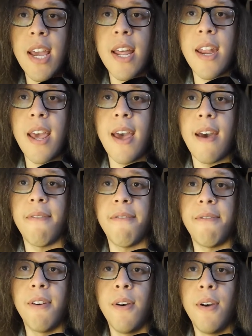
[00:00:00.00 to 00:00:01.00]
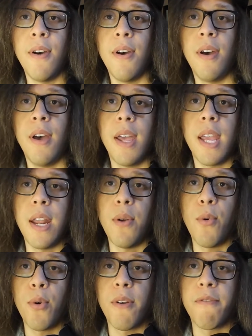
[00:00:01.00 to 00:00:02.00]
and F in
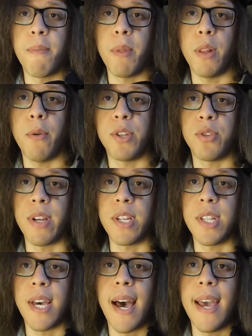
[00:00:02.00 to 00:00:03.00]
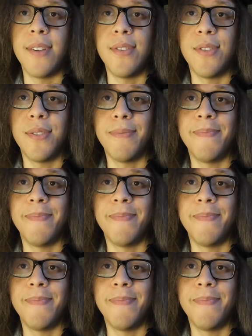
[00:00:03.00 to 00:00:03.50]
order from the lowest string to the highest.